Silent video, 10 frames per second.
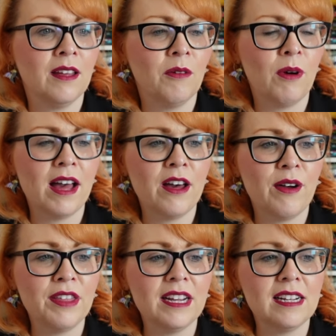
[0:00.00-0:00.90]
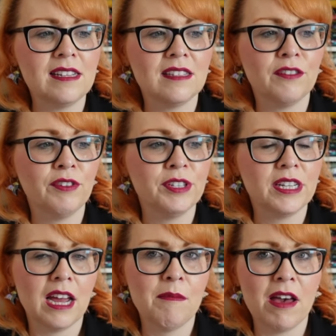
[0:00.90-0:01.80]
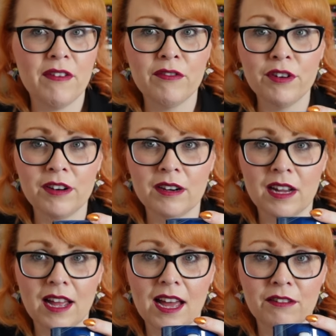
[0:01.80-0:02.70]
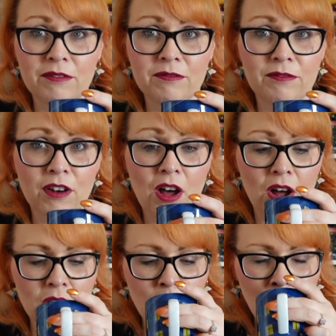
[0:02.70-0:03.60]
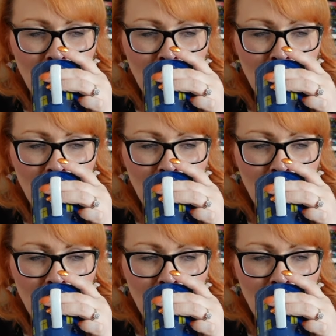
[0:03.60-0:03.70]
Wow, I think this is the first time I've ever had a vlog